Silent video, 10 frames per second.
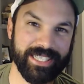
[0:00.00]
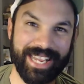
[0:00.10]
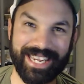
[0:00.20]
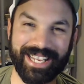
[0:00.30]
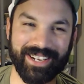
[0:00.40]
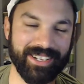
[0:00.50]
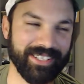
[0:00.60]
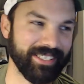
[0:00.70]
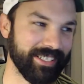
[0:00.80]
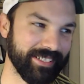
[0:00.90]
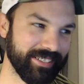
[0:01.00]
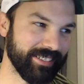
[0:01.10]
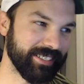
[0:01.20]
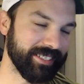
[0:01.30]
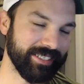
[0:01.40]
getting it on
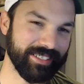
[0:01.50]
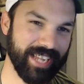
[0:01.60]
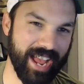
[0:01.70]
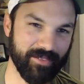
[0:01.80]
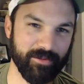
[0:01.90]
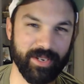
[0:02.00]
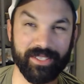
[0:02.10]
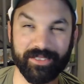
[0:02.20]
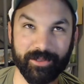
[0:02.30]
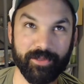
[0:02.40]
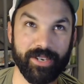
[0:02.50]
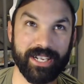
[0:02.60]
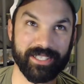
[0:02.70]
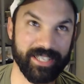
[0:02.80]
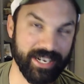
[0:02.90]
there and the roof
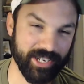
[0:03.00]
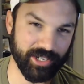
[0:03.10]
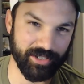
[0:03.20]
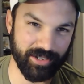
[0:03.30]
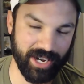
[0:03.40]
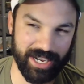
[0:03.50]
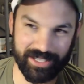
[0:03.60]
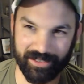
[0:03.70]
rack is an additional cost.